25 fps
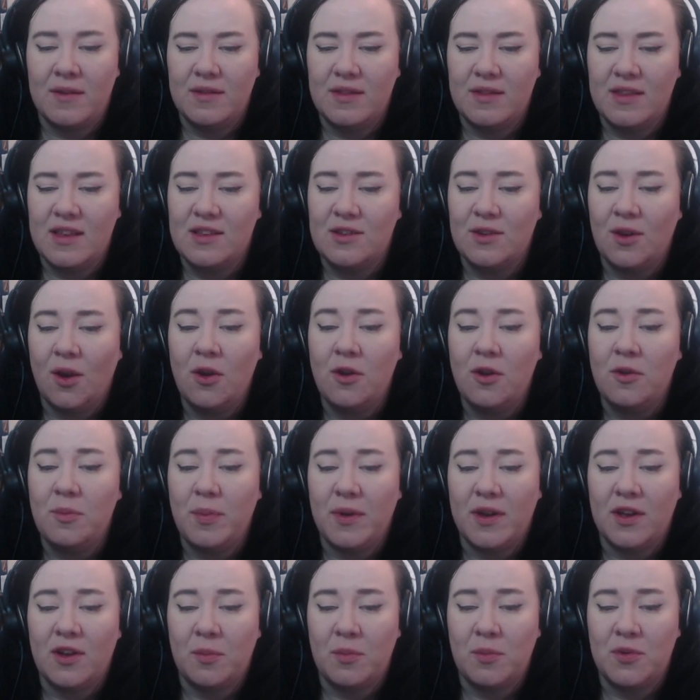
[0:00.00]
This could
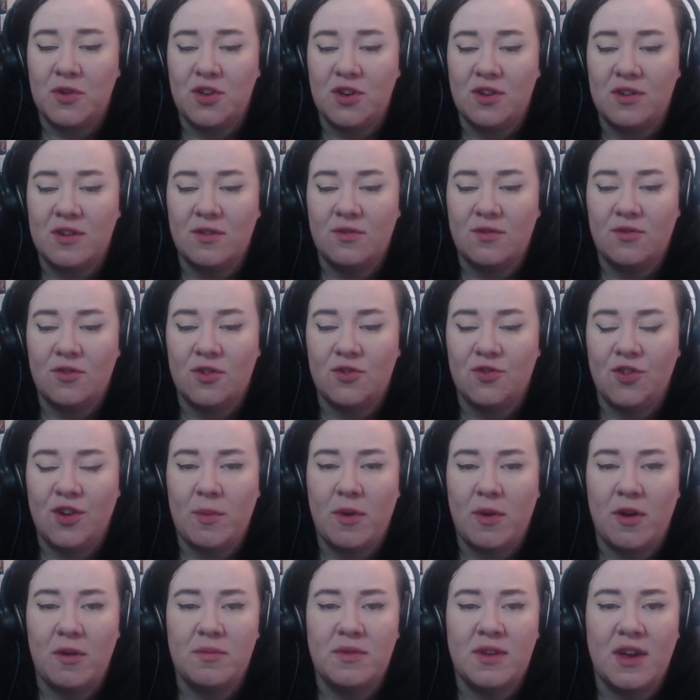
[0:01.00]
be an opportunity for a dream
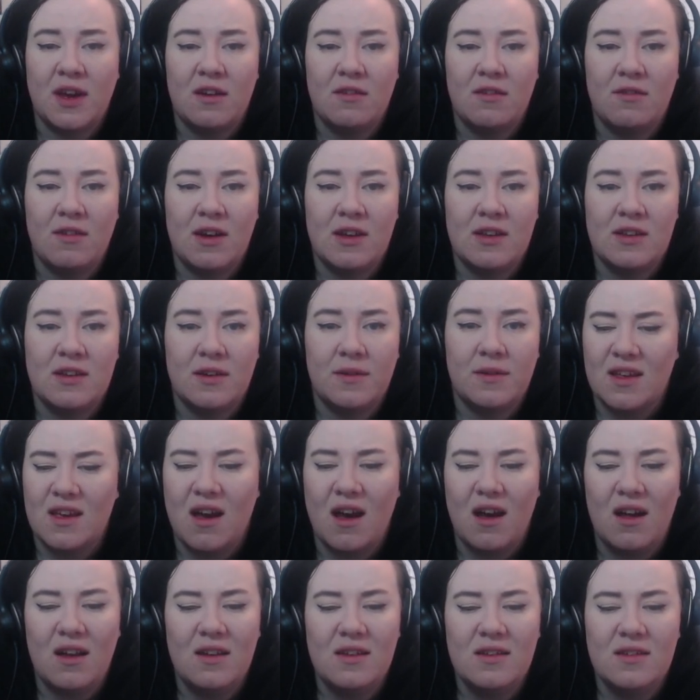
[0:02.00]
home decorator.
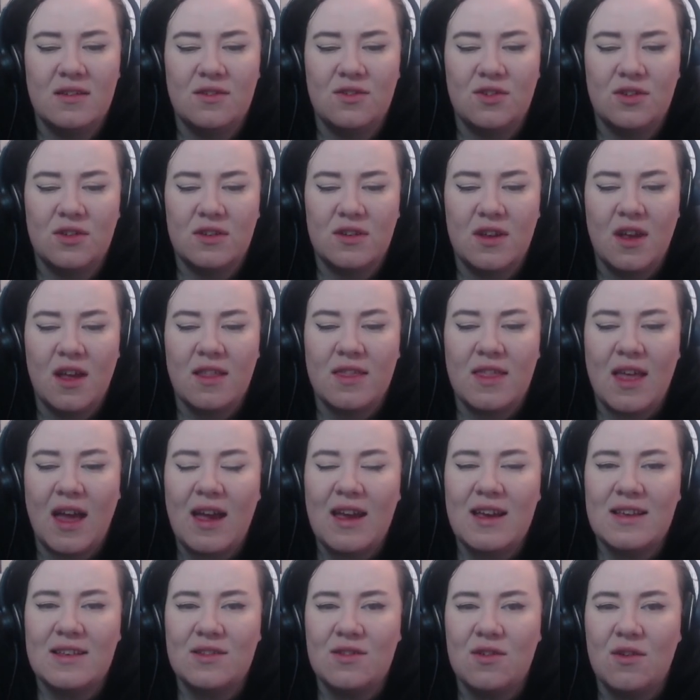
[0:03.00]
Colours just...
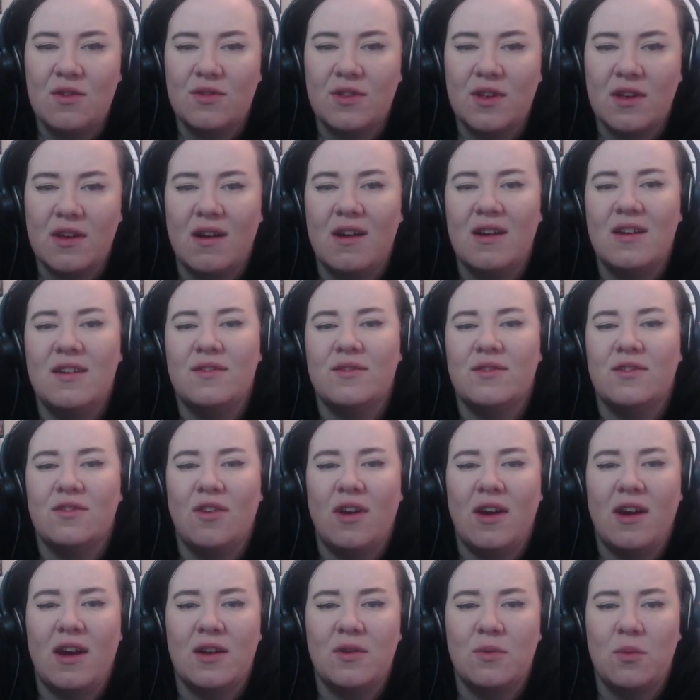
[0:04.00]
That is not the kind of
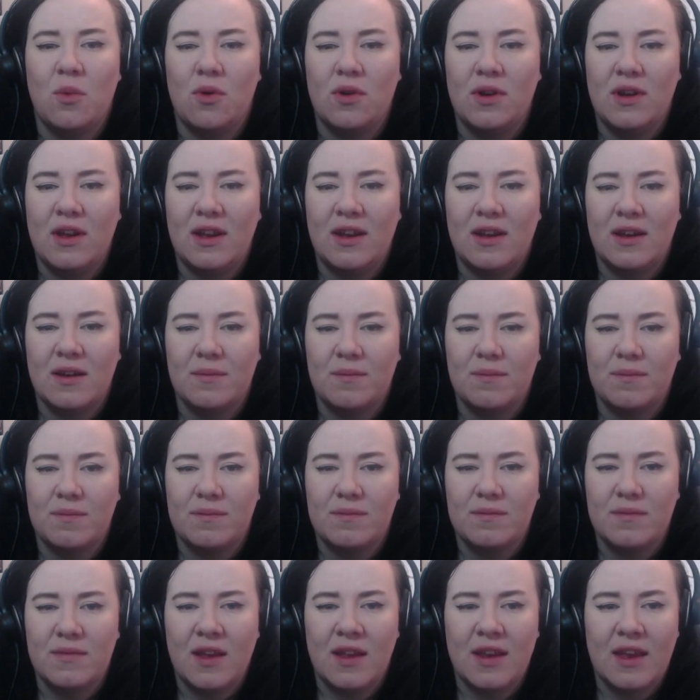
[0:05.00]
grey I'd want in a
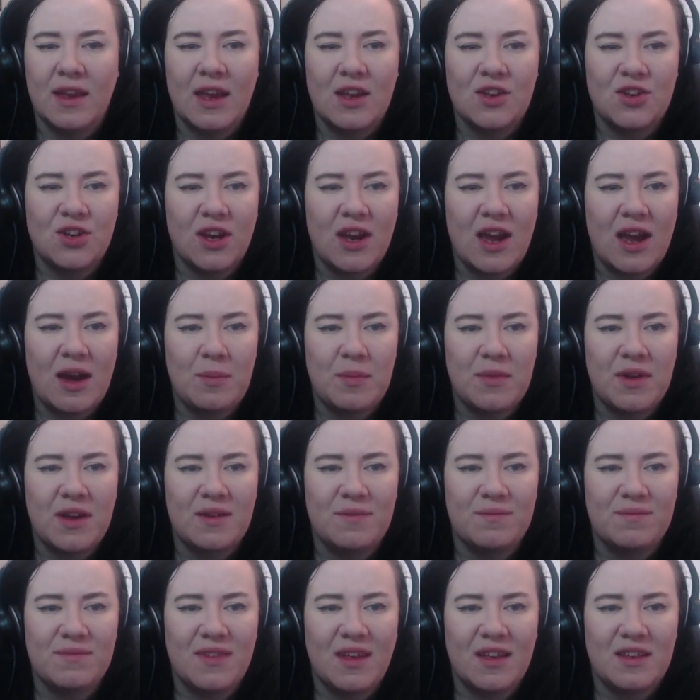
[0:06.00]
kitchen
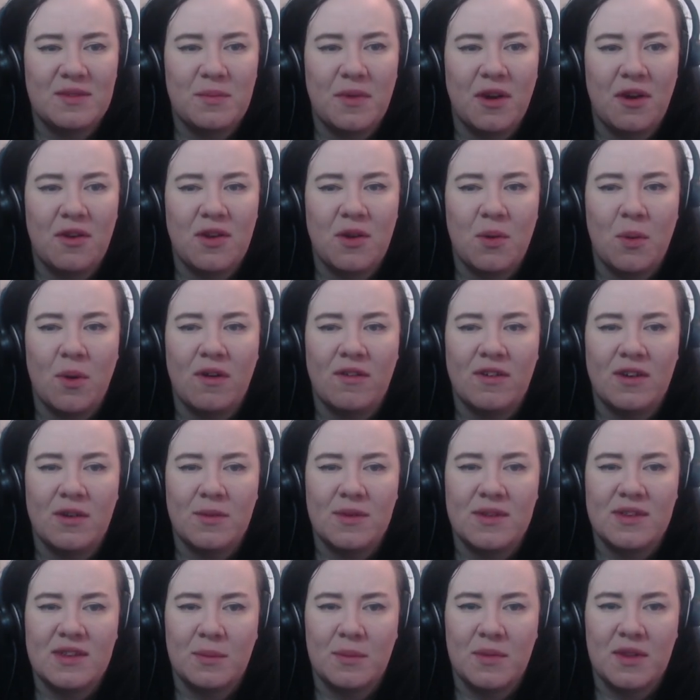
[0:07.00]
cabinet. That's my only worry
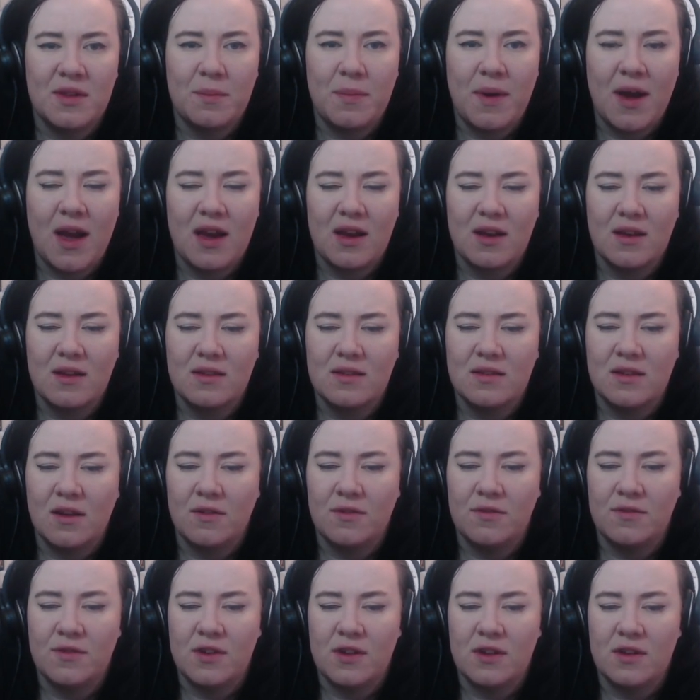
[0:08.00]
with some of the pack
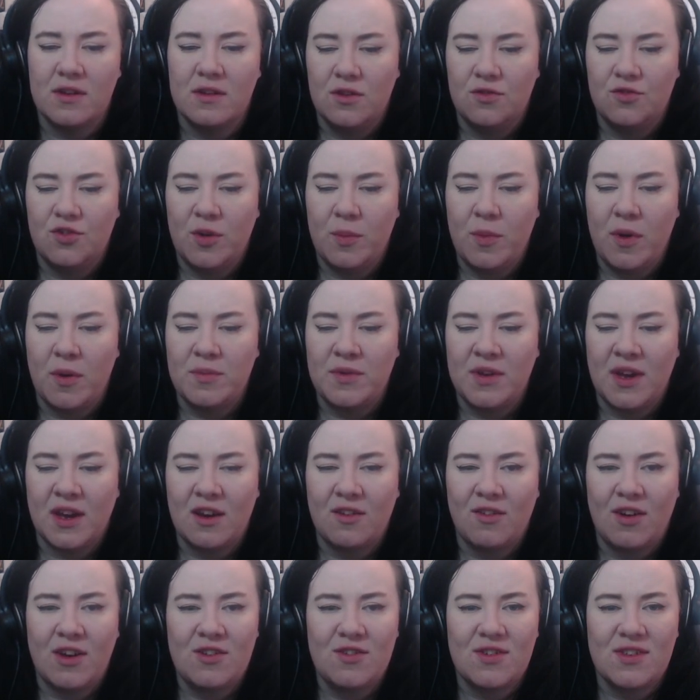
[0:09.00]
stuff for dream home
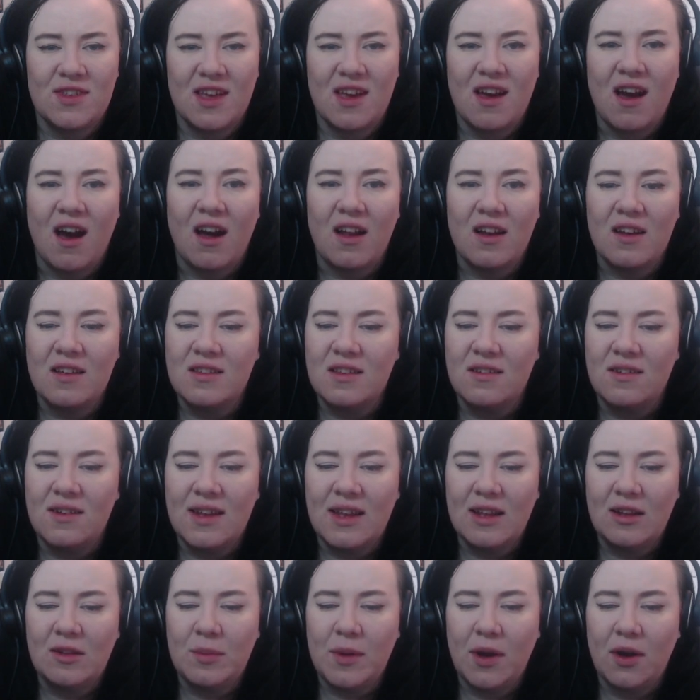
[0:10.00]
decorators. The colours are a
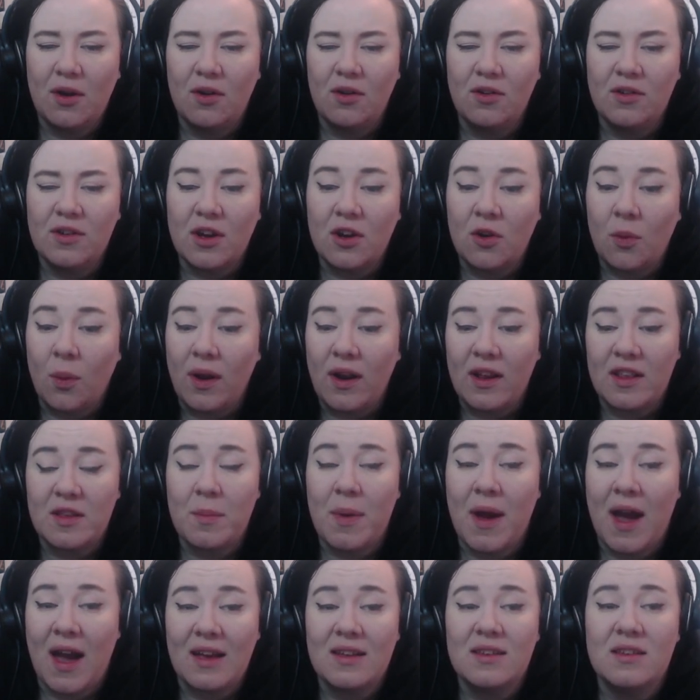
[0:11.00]
little bit odd. I quite like the
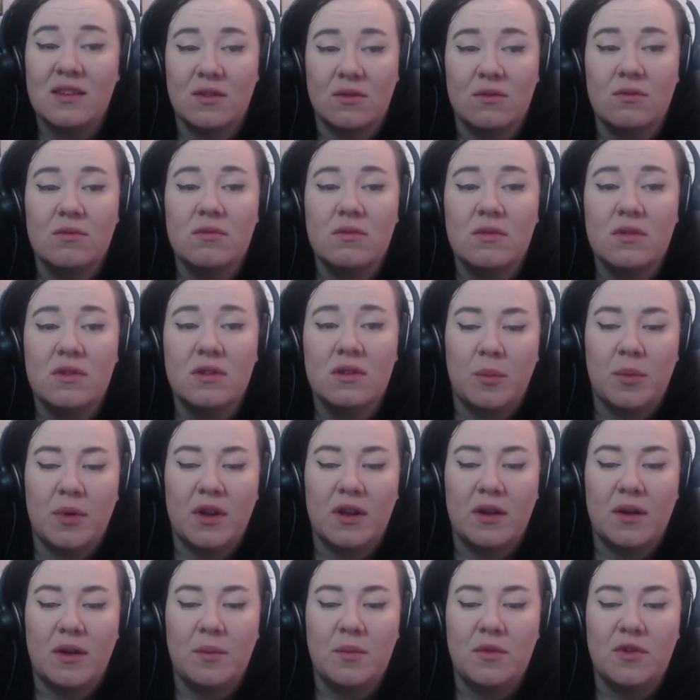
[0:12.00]
pastels,
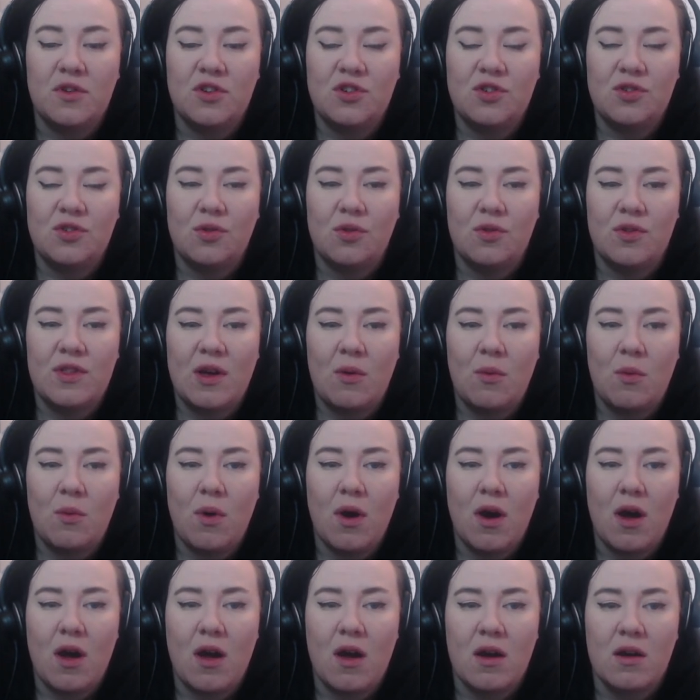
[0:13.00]
but I'm not sure they'll
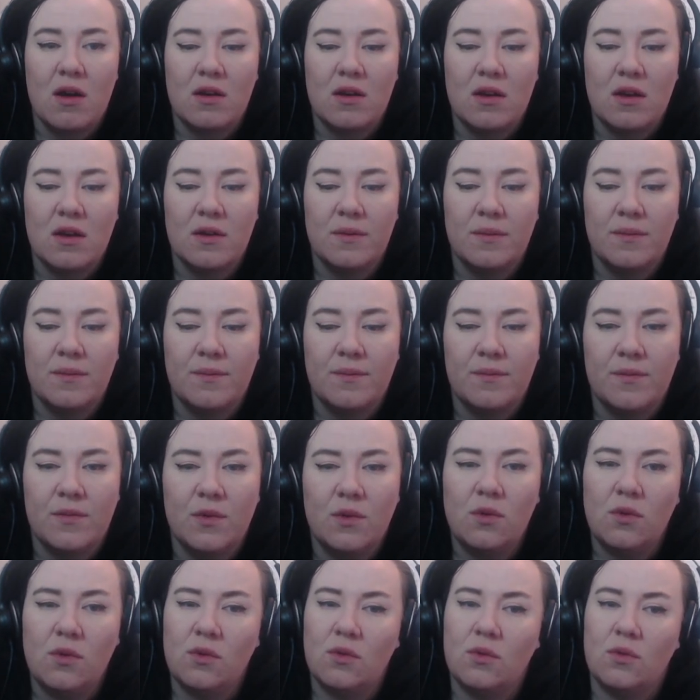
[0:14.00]
work.
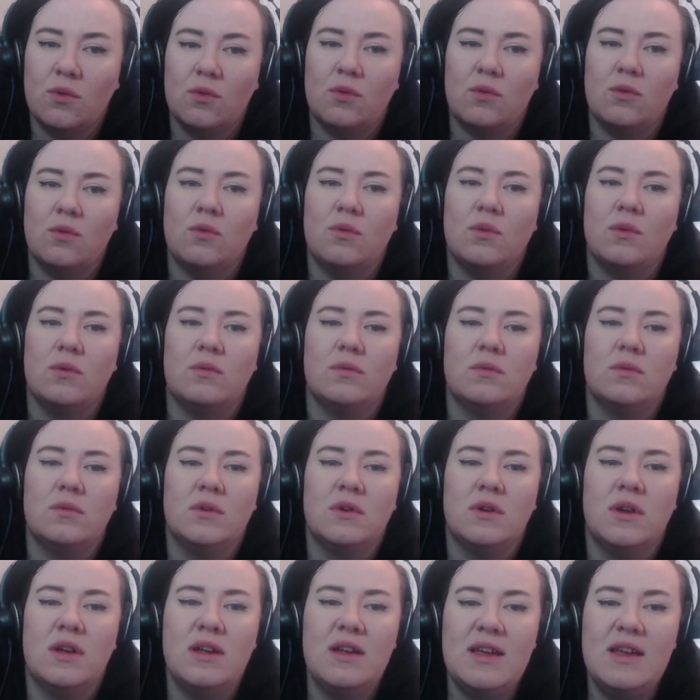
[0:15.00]
Ooh,
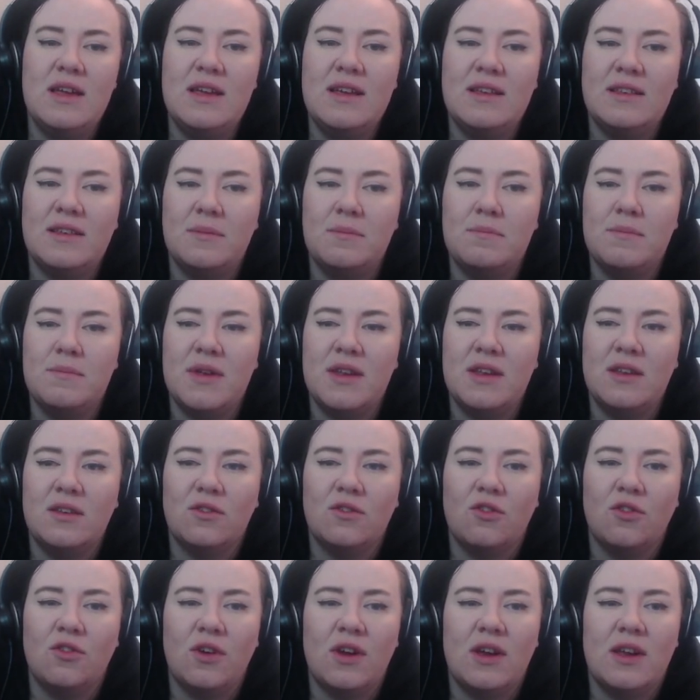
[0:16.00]
is a
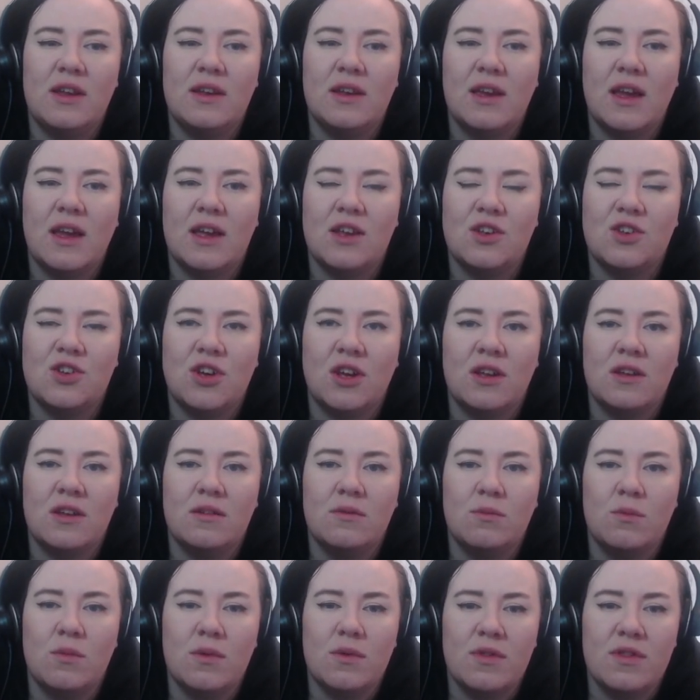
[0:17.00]
mint green
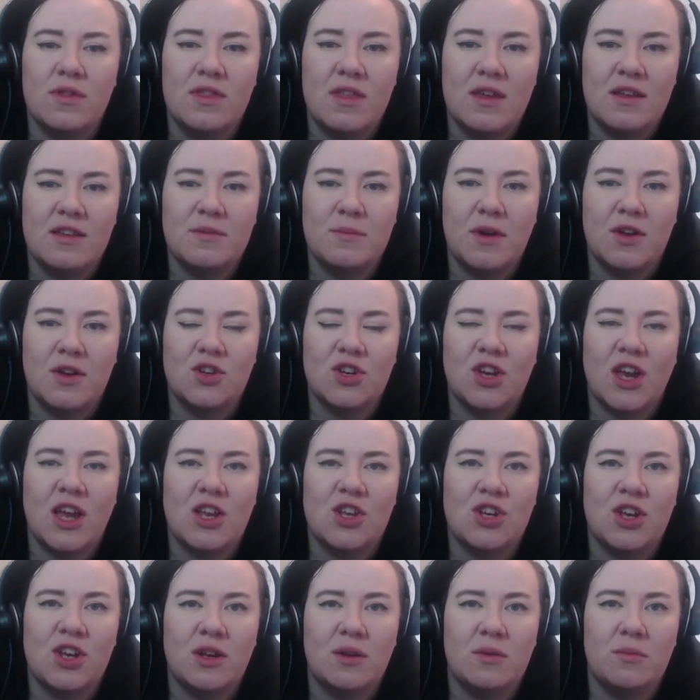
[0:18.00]
kitchen, this much
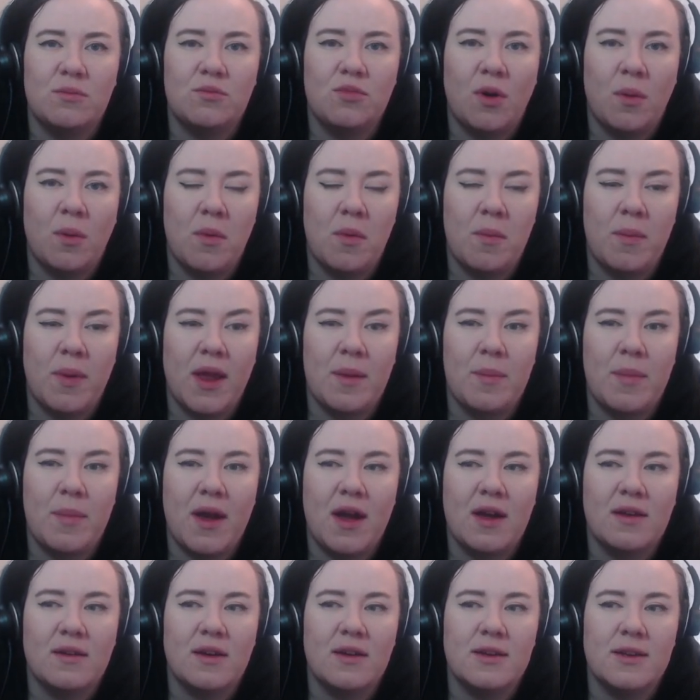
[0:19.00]
kitchen, probably a
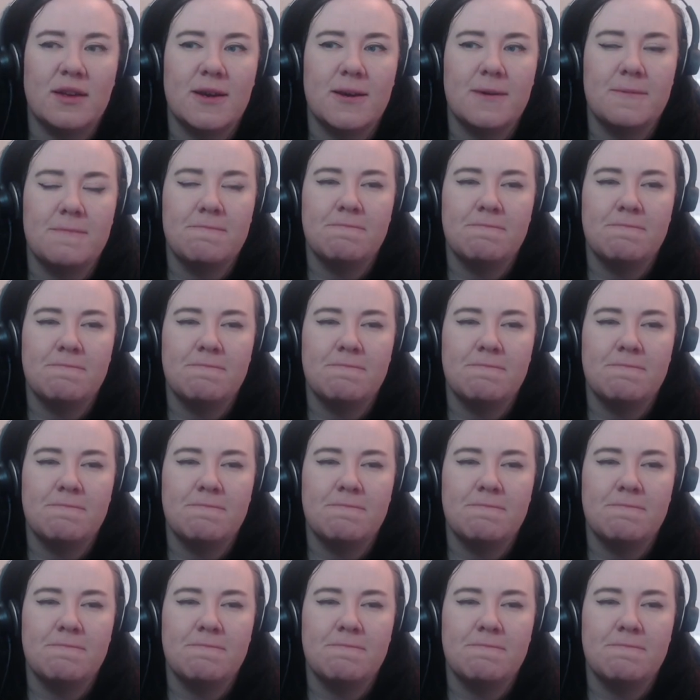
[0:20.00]
bad idea.